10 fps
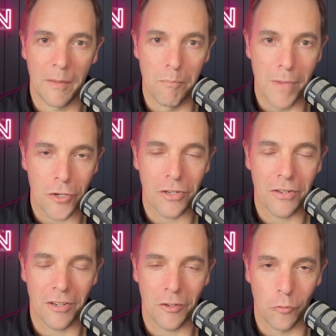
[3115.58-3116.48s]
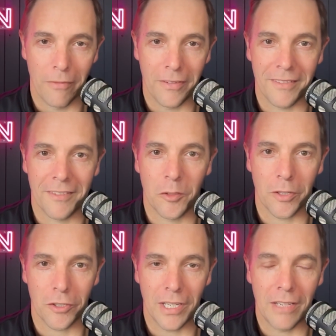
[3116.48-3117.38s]
mission driven to
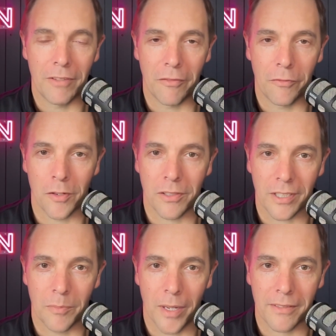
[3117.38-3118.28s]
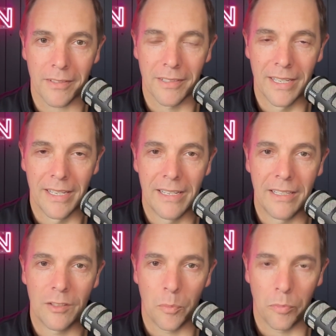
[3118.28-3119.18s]
achieve in the first 6 months
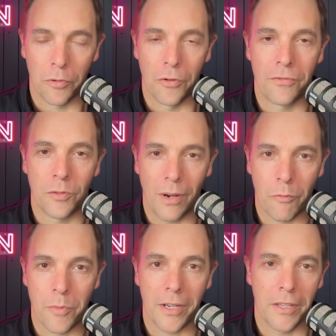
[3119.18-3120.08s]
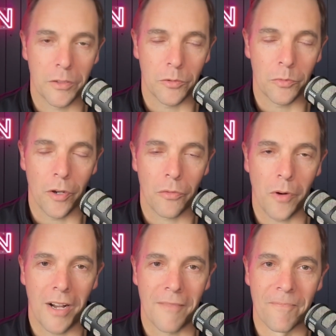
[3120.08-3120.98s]
to prove to everybody this is
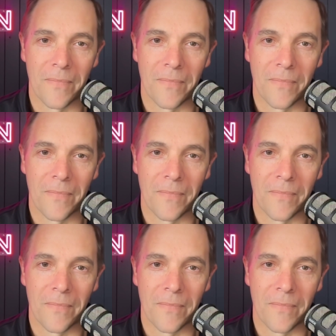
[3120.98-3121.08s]
worthwhile.